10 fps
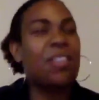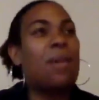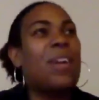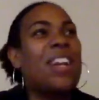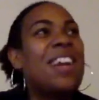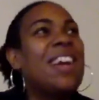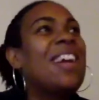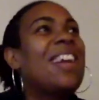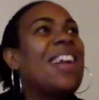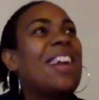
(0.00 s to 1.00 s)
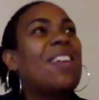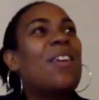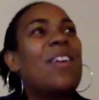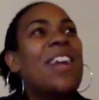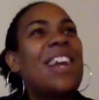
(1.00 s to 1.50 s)
So, I mean, like
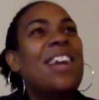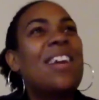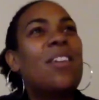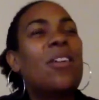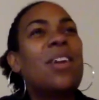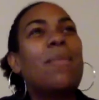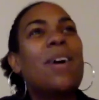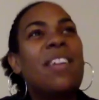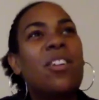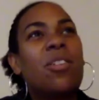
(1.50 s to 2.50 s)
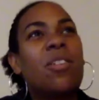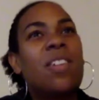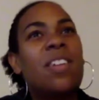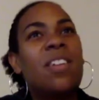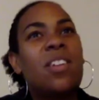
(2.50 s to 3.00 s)
learning about digital
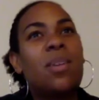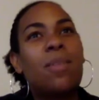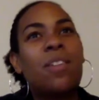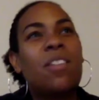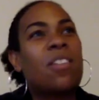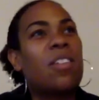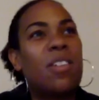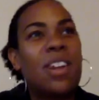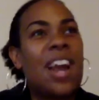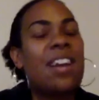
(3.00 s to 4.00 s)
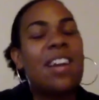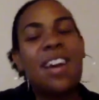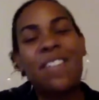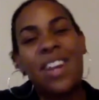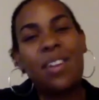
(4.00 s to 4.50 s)
citizenship is just learning how to
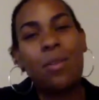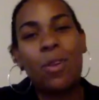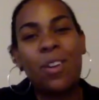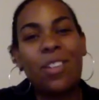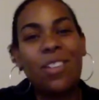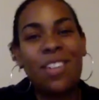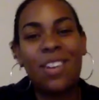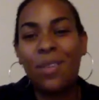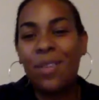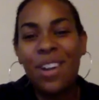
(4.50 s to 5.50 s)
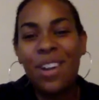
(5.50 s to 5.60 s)
navigate the world. So